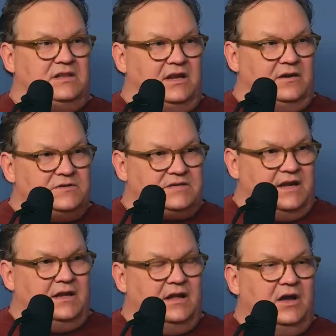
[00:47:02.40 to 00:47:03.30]
and then it was
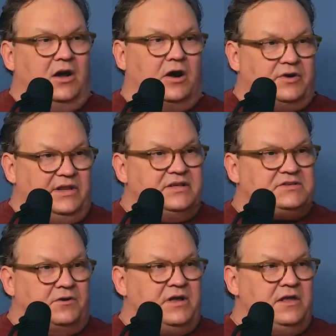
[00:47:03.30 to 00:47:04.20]
like, all right,
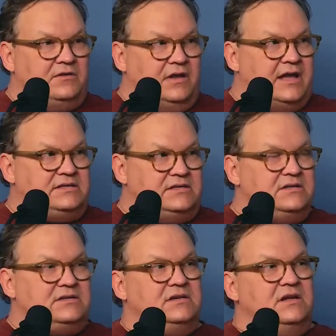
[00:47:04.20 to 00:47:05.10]
let's go get your
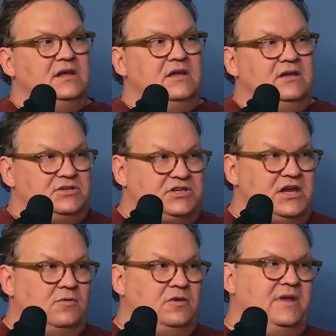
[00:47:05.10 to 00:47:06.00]
license,
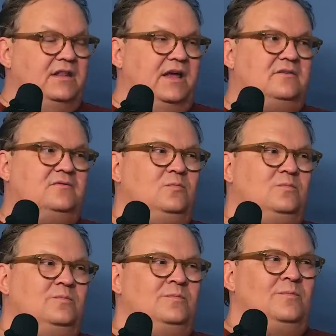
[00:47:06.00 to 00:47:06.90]
she would be like,
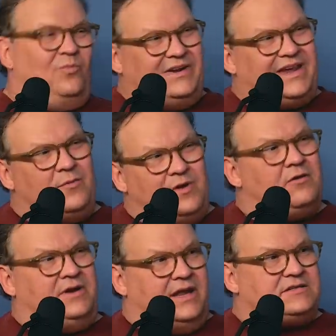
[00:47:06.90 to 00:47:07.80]
can we
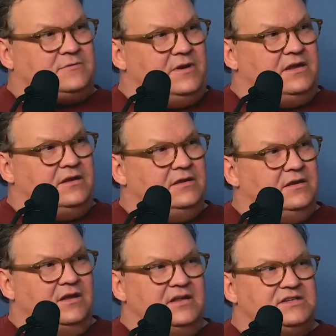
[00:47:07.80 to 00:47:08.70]
go next week?
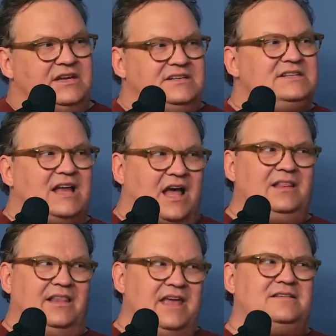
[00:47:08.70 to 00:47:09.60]
Mm-hmm. She just
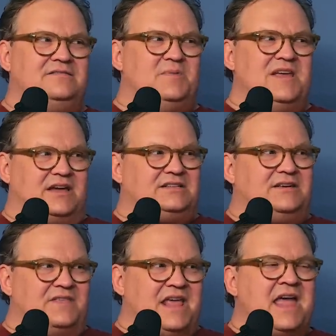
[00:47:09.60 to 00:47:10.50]
like
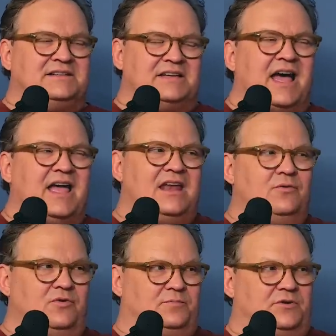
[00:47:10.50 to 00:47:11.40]
because of the
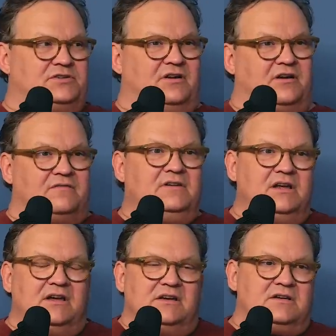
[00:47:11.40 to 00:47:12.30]
anxiety would have pushed it off.
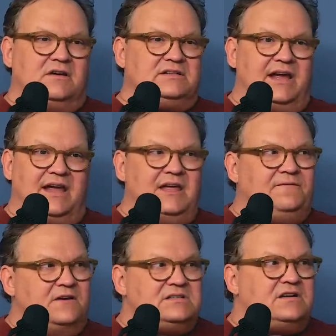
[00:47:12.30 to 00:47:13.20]
So I was like,
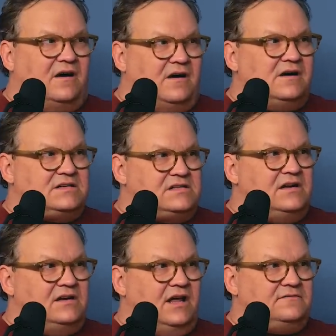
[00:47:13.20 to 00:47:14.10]
if there's a car
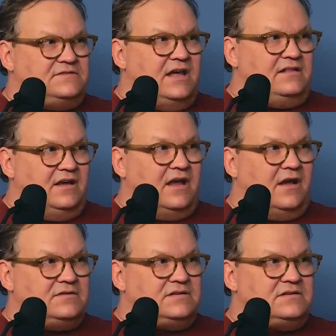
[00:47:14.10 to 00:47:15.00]
sitting outside the
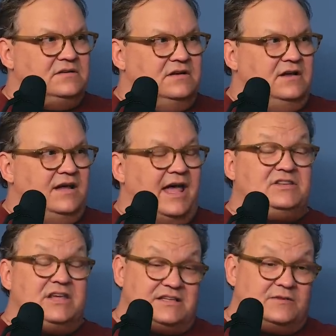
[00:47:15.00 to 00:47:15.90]
house,
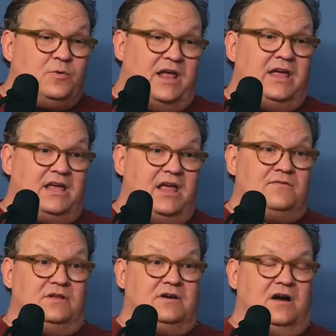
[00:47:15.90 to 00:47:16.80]
and that's when I
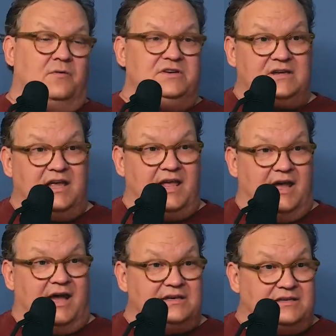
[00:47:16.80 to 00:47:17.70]
gave her the car,
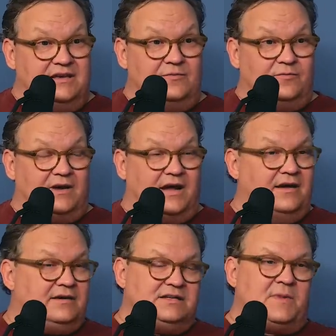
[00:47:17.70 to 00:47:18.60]

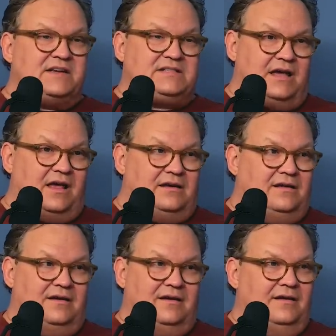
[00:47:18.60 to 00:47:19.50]
because my
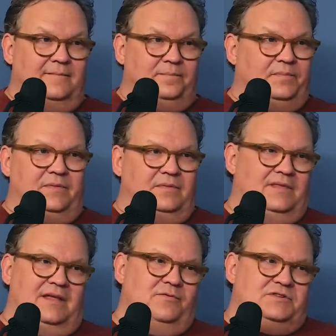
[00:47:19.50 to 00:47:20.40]
son,
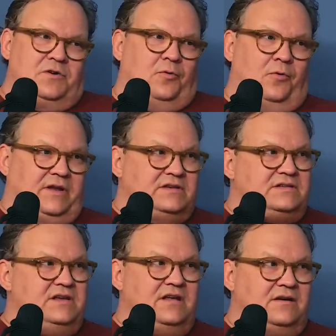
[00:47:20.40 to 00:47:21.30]
there was no
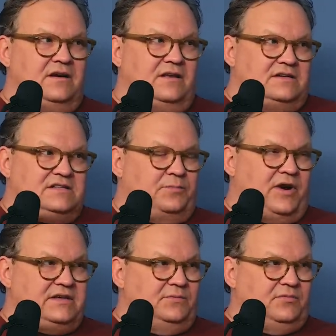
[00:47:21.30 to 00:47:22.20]
point you're not going to
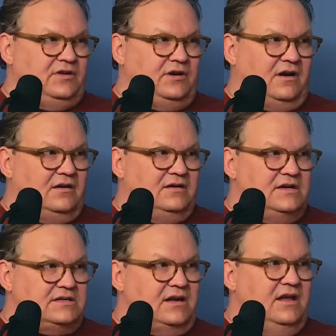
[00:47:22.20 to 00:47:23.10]
surprise him with a car.
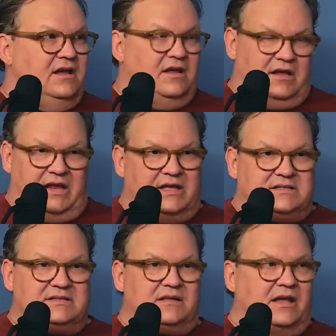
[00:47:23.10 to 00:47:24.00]
He's like, he
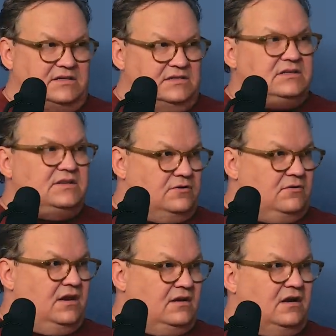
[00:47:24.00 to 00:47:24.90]
gets his license, let's
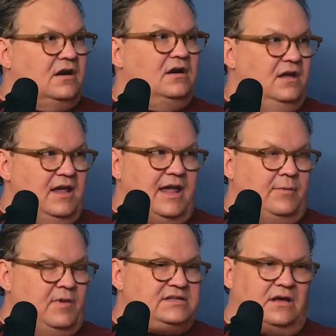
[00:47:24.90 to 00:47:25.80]
go get a car.
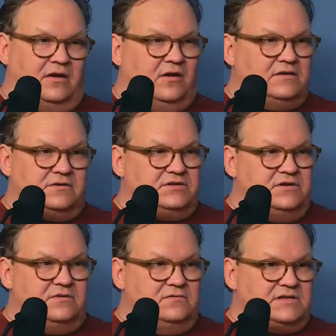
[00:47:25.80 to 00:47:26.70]
And my son also
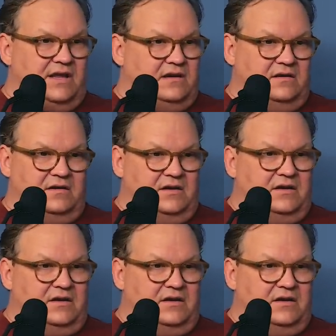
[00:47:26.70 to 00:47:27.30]
too was like,